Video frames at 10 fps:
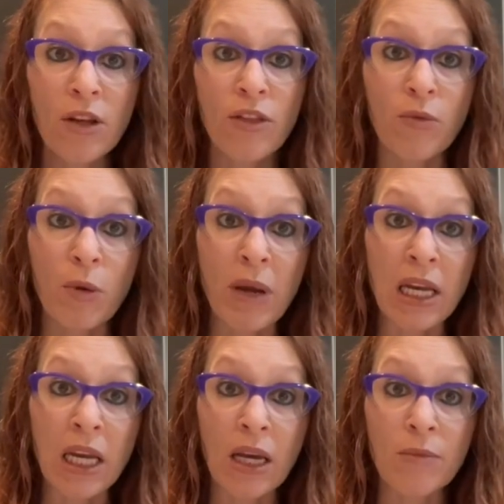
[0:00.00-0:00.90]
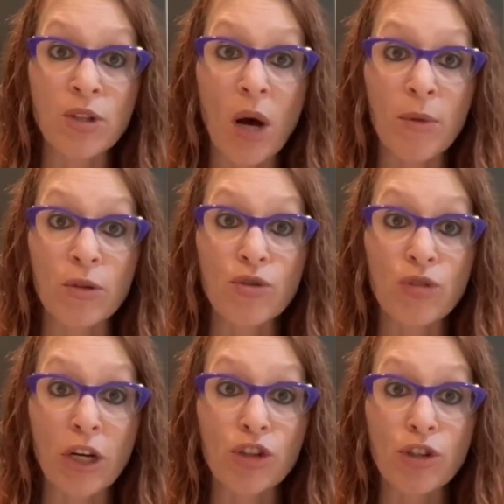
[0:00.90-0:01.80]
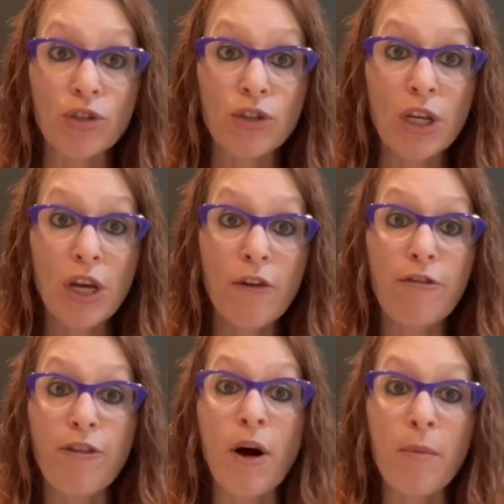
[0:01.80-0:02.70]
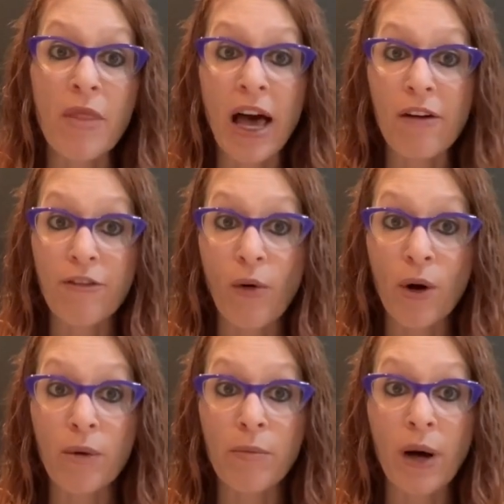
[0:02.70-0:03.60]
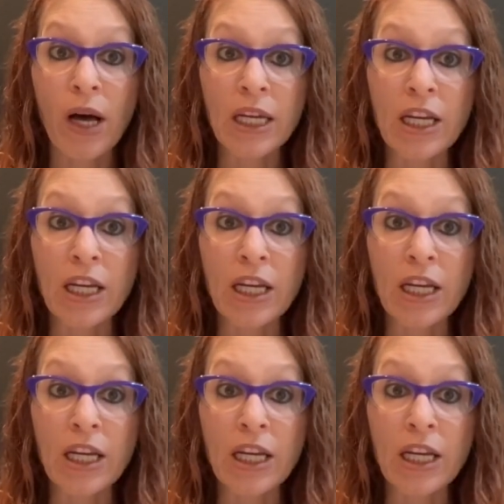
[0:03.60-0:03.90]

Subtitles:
the remaining abdominal structures from that foreign body.